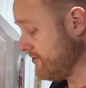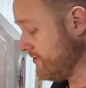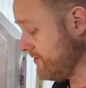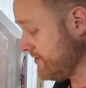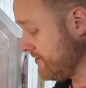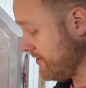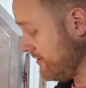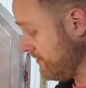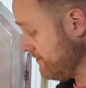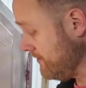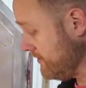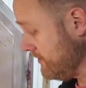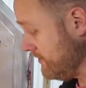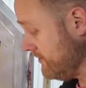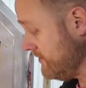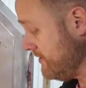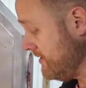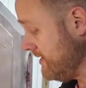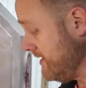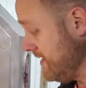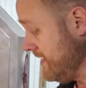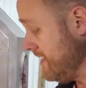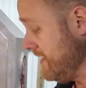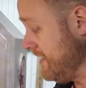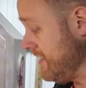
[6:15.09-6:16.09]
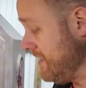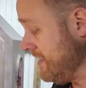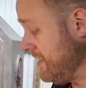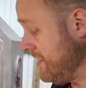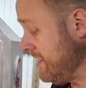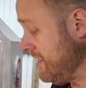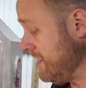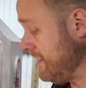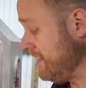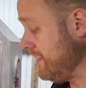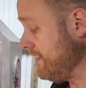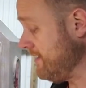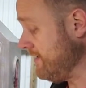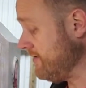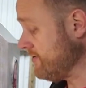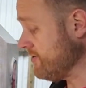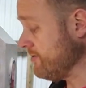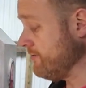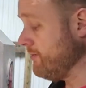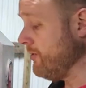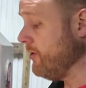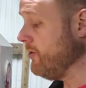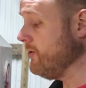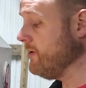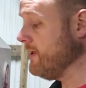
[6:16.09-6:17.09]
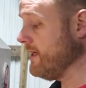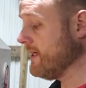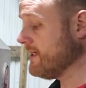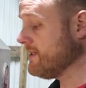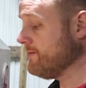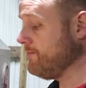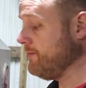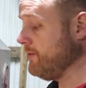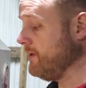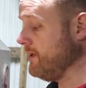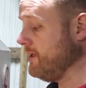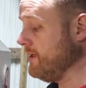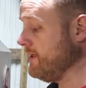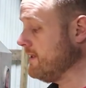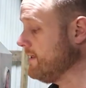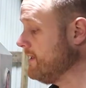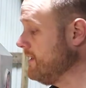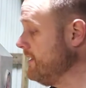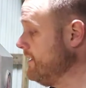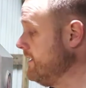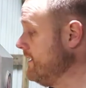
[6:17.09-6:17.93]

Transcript: to the terminals. And then there's a Molex plug